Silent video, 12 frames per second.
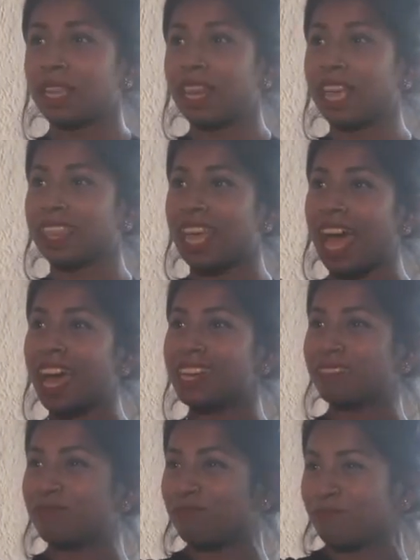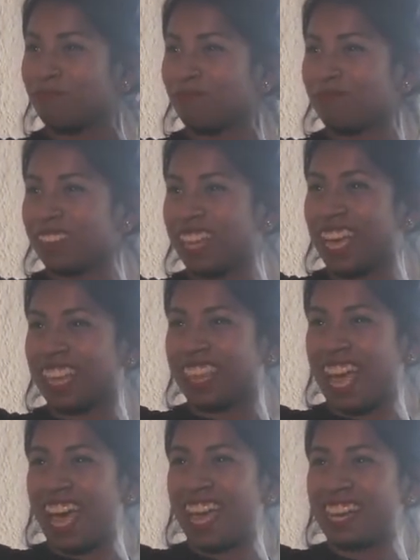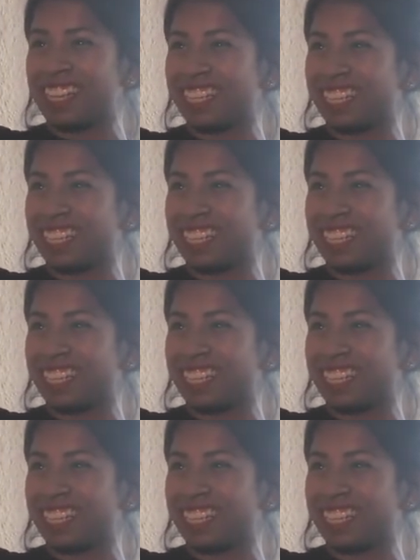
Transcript: Like that.